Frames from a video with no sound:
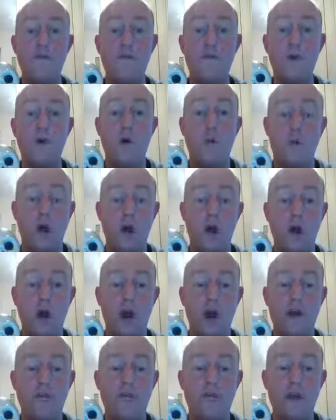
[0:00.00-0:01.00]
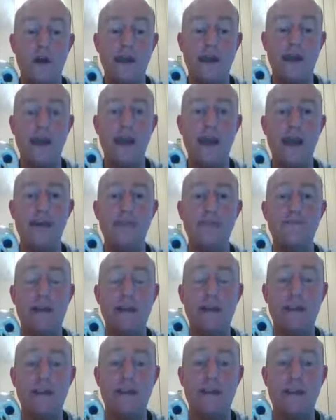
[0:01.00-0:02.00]
for a one off
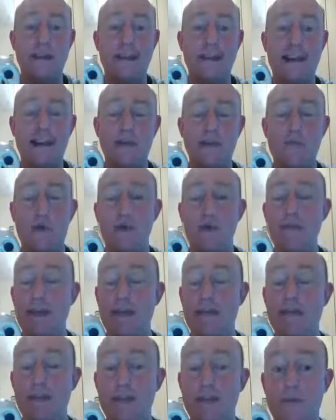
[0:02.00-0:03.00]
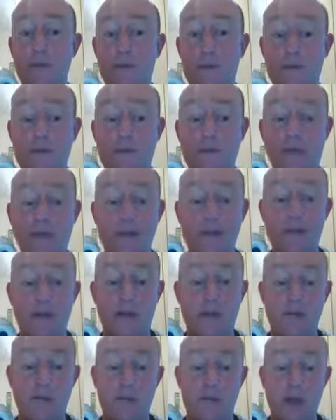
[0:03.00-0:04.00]
Special time, never to be repeated,
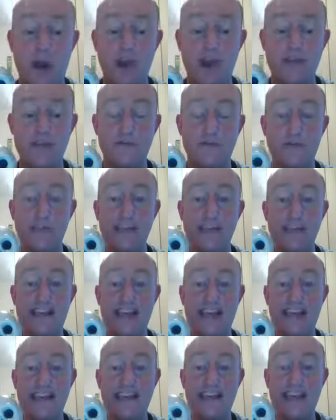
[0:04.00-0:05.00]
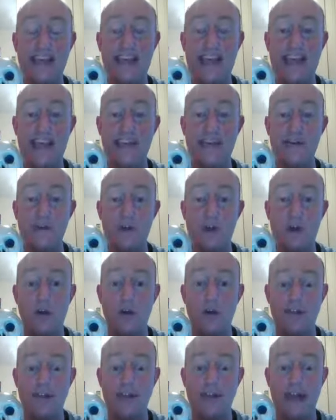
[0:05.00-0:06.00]
offer price of just
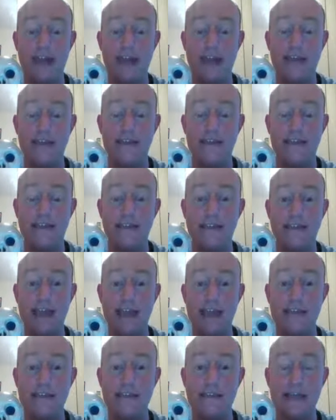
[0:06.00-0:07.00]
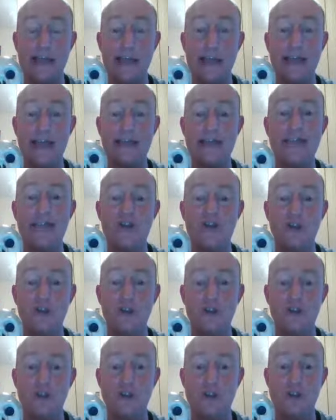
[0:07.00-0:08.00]
$98.80, less than
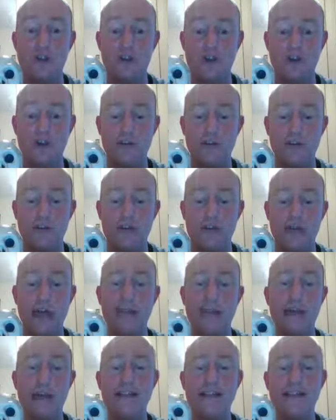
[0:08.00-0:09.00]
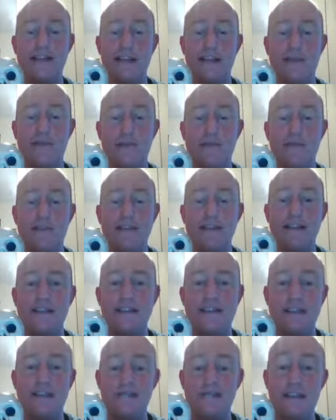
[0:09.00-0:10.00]
$100. That's equivalent to
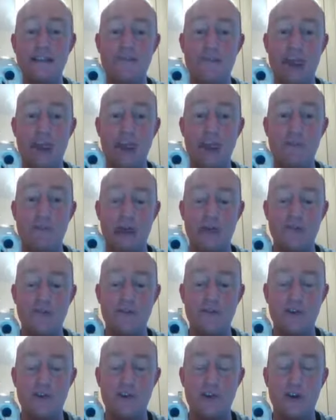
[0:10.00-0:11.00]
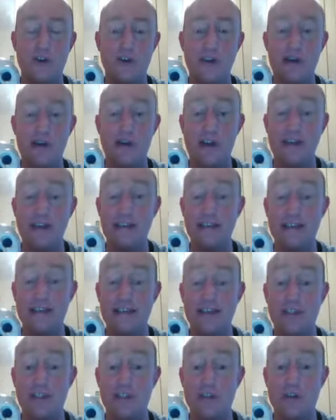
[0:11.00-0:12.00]
£75 sterling or
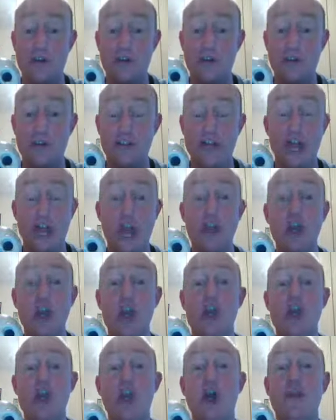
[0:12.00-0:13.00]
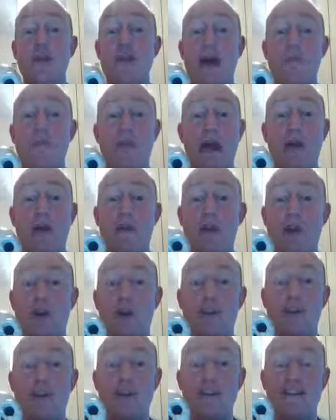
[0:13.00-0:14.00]
86 euros. You can earn that back with a
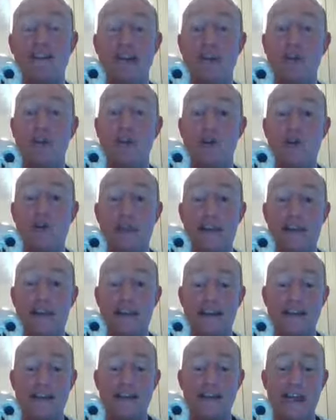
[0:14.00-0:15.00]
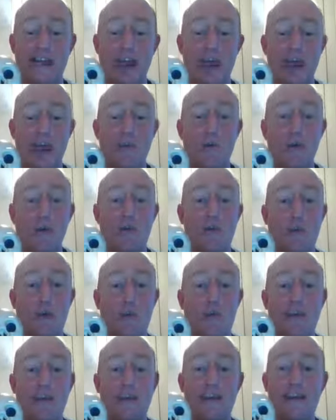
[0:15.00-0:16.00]
couple of tarot readings, with a
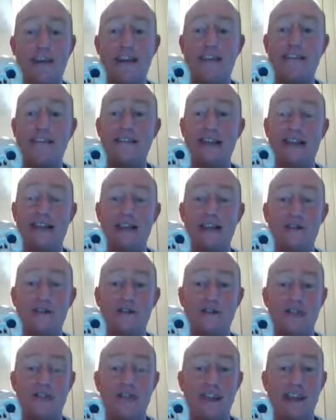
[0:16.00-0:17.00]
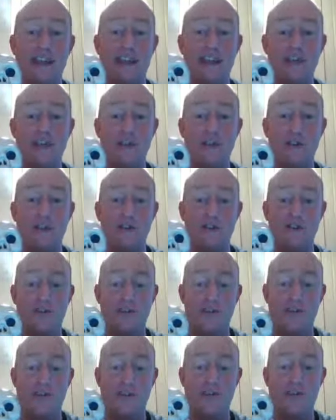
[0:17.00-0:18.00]
couple of ticket sales to your next ghost
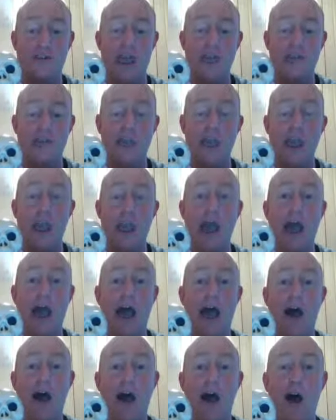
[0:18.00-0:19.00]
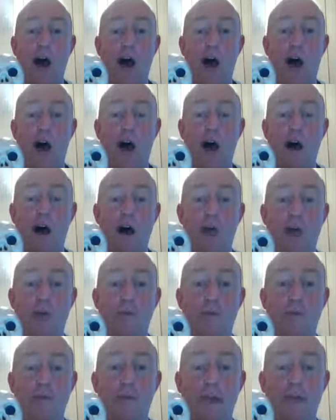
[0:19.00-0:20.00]
hunting event, or
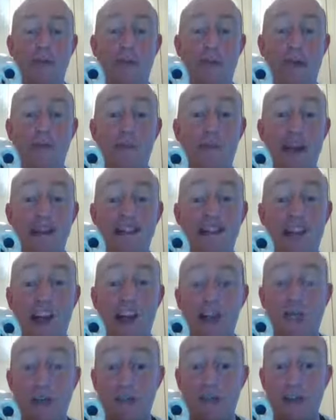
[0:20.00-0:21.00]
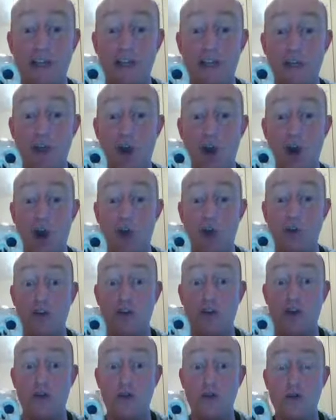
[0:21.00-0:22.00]
with a past life regression or
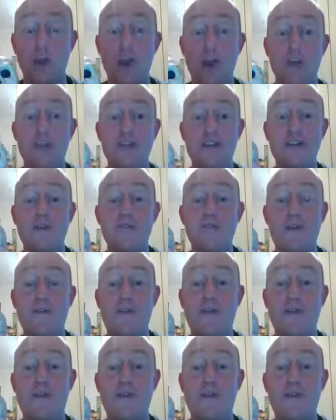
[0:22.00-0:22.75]
two. The simple